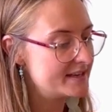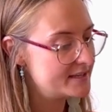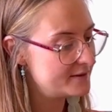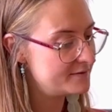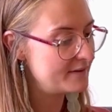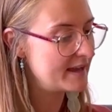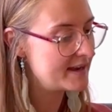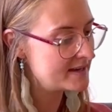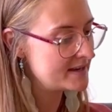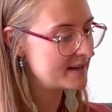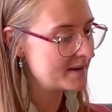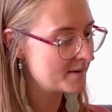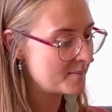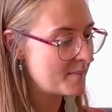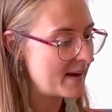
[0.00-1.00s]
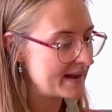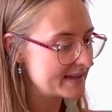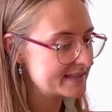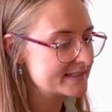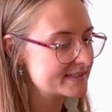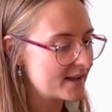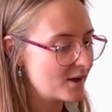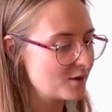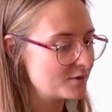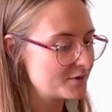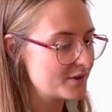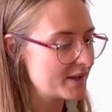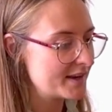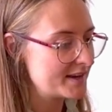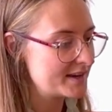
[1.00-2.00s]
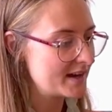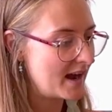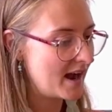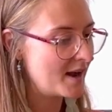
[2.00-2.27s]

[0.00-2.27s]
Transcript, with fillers: defending myself that